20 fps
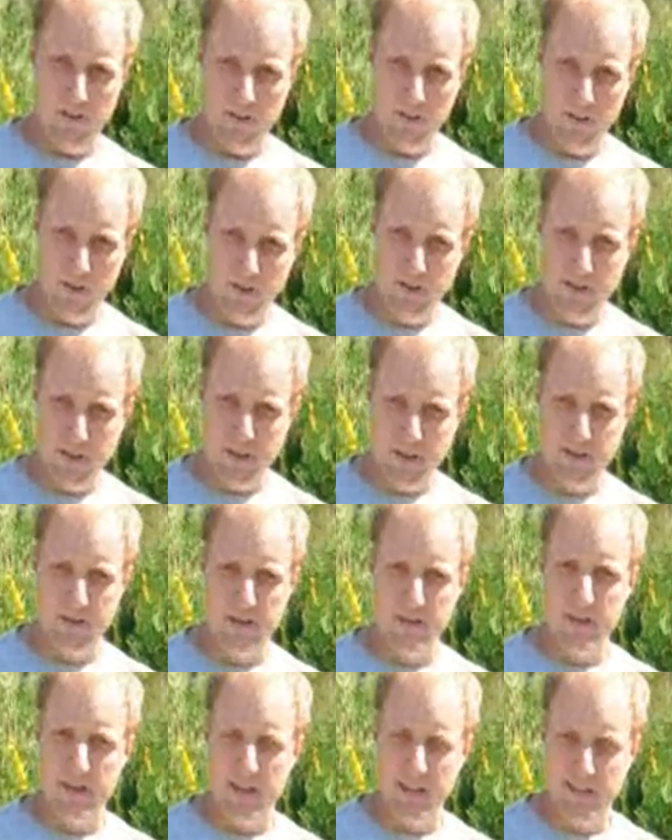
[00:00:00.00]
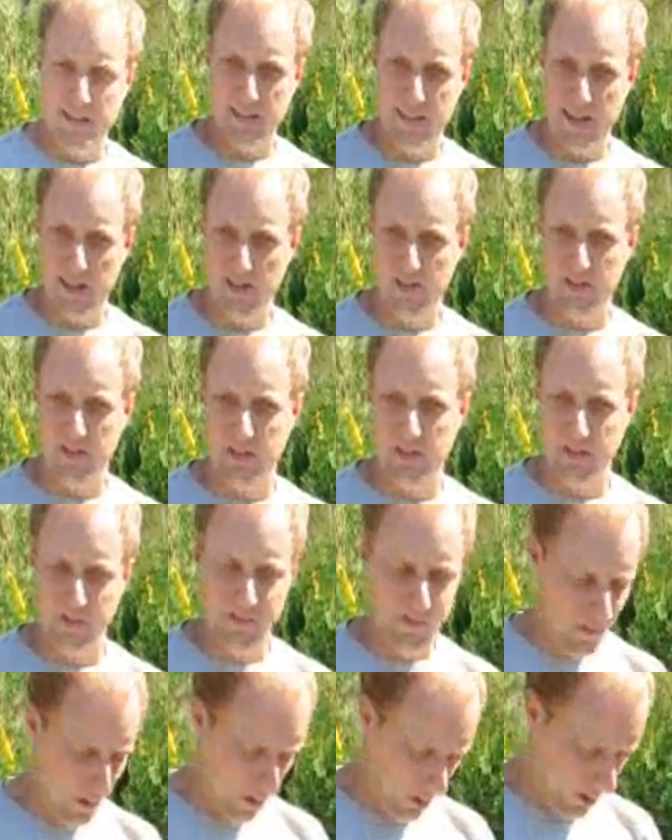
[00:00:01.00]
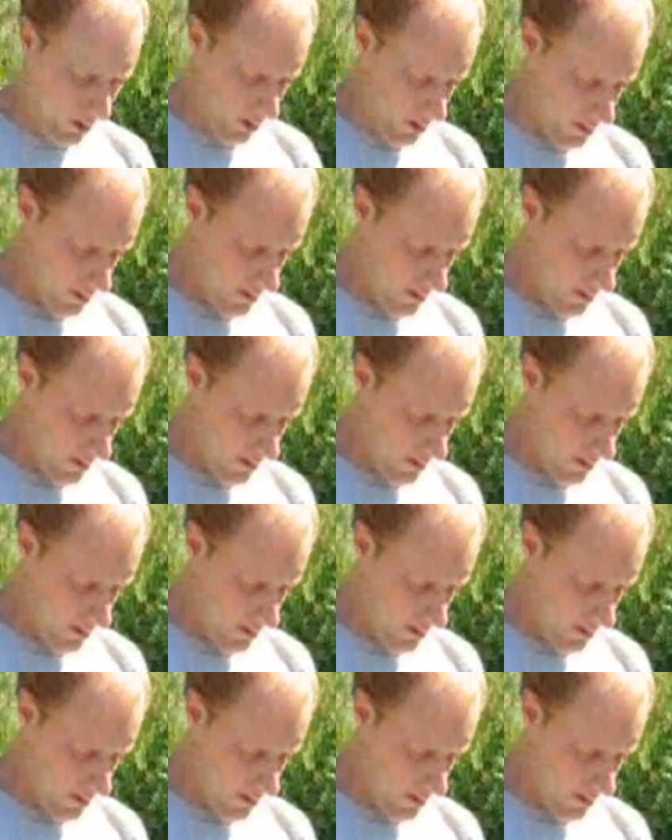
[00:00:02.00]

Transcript: loses its needles in the fall.